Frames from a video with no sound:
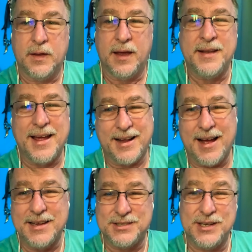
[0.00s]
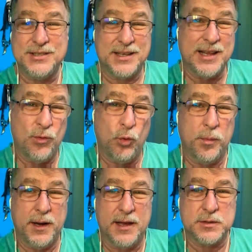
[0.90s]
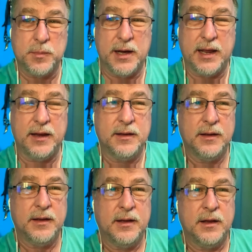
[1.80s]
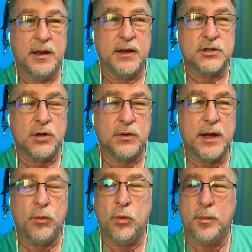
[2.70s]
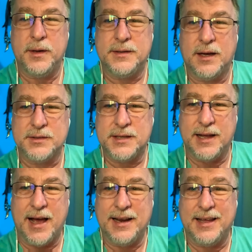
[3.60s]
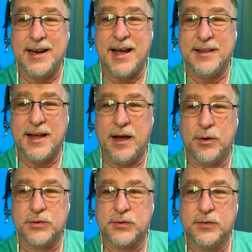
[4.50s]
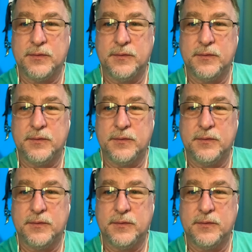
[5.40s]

And that guy sees that that woman has money. So that woman tells the guy to get out of the house.